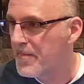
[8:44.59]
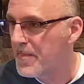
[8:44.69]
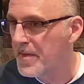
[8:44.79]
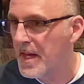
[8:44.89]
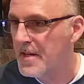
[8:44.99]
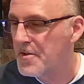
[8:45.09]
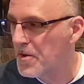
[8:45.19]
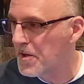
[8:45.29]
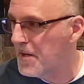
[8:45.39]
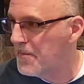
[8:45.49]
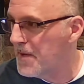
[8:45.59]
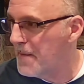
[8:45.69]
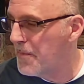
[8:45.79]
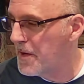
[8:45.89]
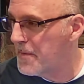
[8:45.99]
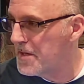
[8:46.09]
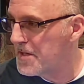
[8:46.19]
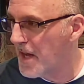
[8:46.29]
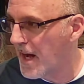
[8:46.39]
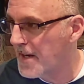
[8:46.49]
They took him and put him in
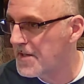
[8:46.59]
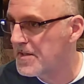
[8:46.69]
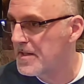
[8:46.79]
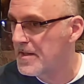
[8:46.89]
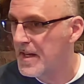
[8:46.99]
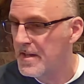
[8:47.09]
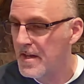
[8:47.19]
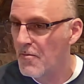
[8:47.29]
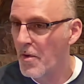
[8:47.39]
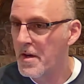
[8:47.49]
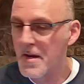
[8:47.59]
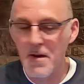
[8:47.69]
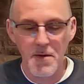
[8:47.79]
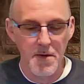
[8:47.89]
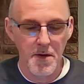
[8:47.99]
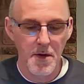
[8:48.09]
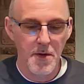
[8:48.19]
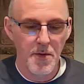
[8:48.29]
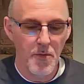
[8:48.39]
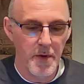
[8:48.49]
stocks. They didn't want to hear
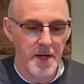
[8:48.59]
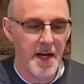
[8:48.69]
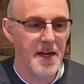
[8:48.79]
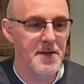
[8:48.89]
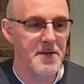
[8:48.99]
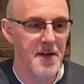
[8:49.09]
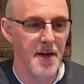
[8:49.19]
what he had to say.